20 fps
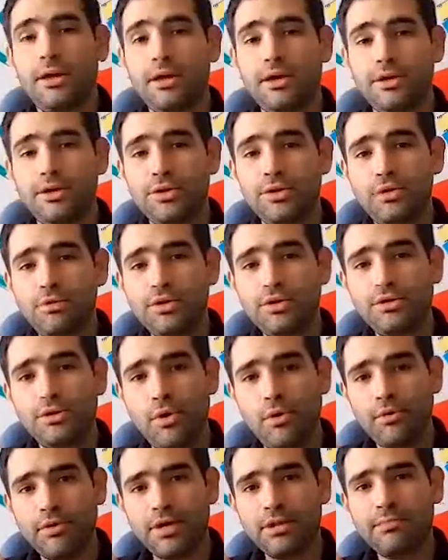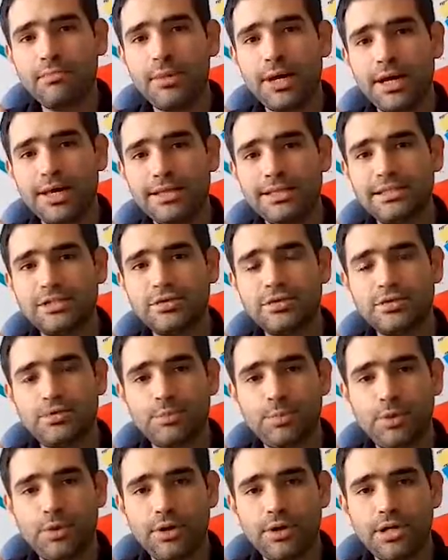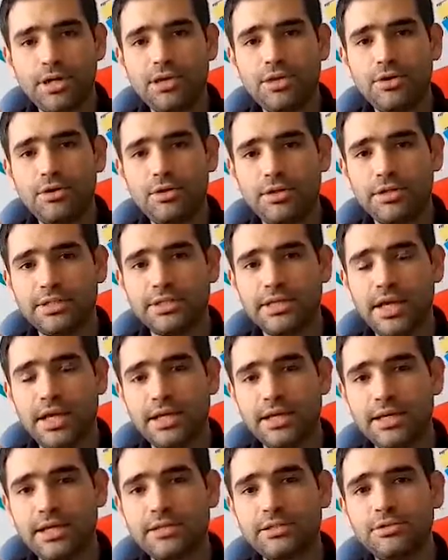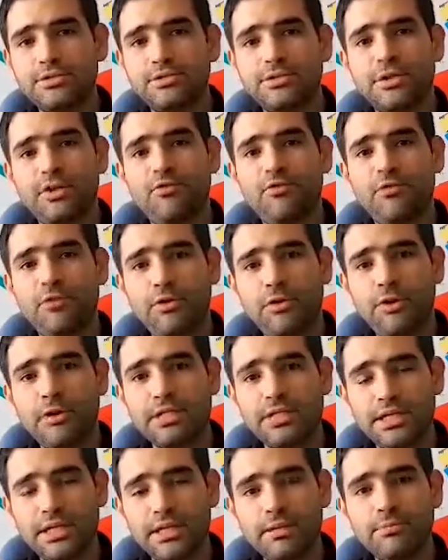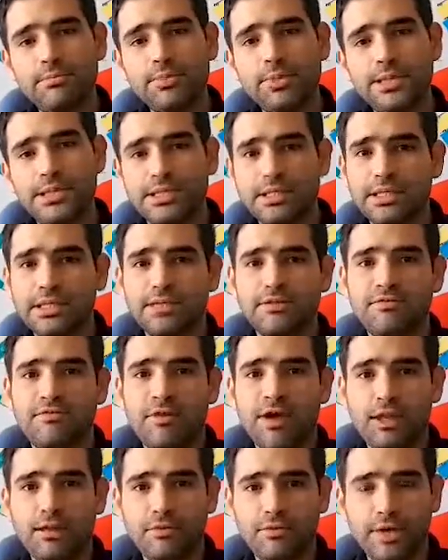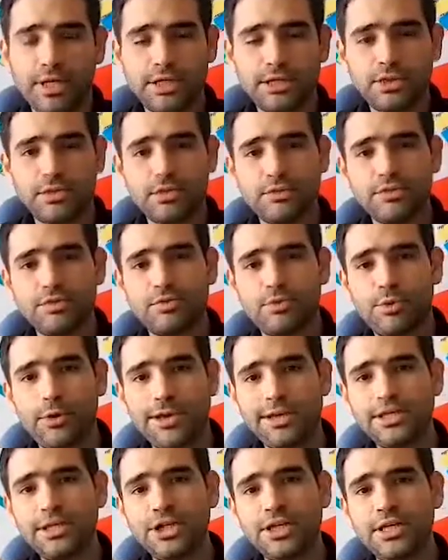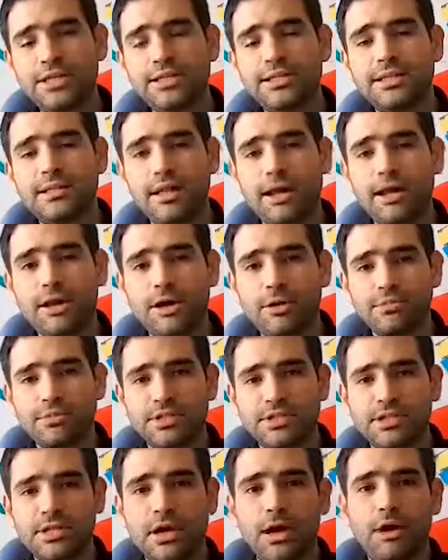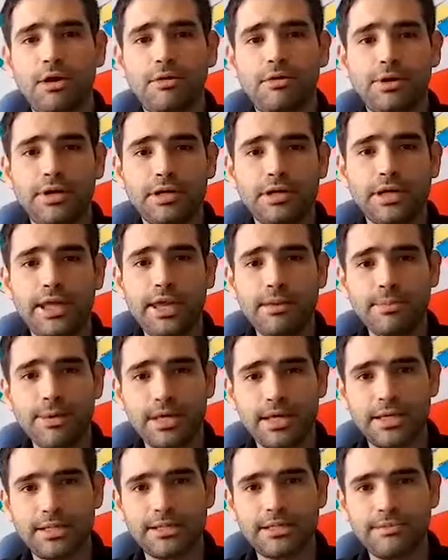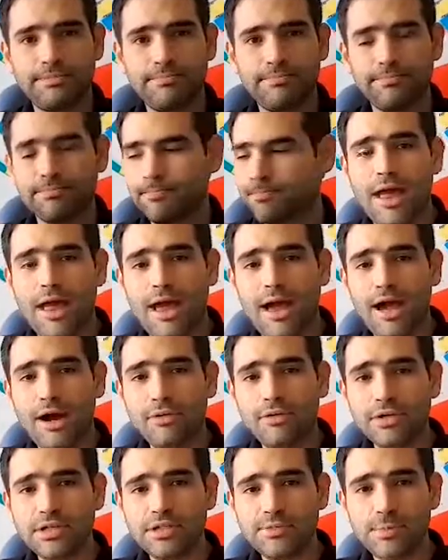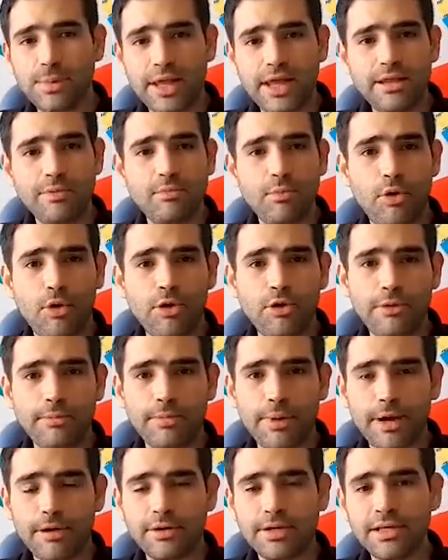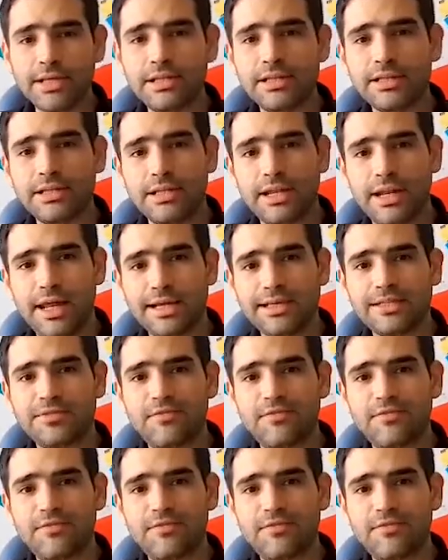You will know it by transporting your data to the 4D business valuation spreadsheet that comes our game kit. I will explain more about it in the next